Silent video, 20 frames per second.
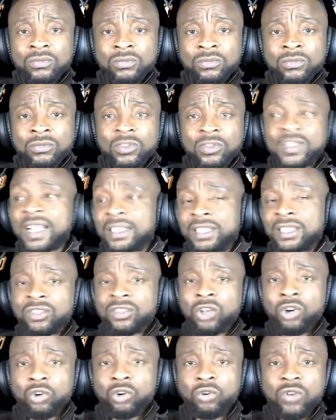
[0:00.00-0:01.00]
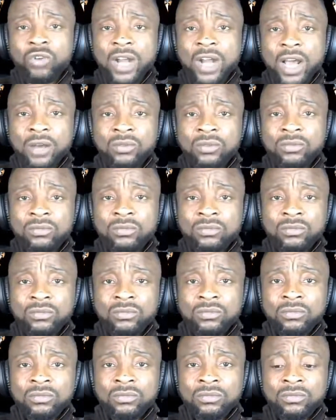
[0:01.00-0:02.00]
Search it on Google now.
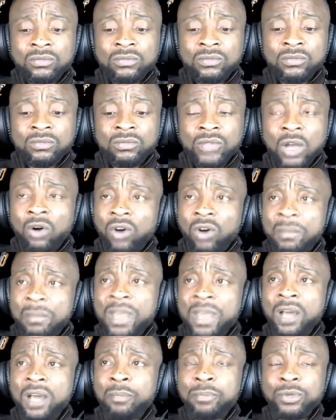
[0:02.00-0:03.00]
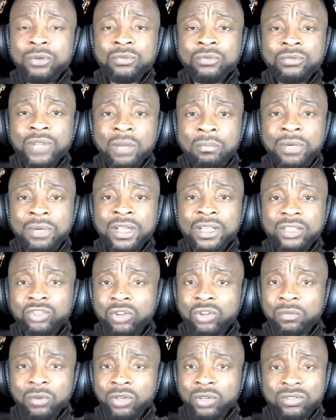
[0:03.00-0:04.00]
Or I may help you and bring it
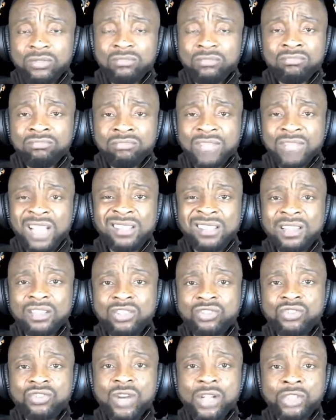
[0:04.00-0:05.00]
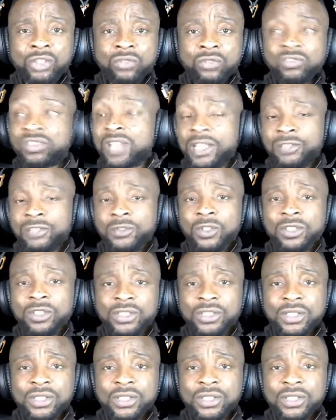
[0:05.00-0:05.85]
on, but that's a distraction. Search for it.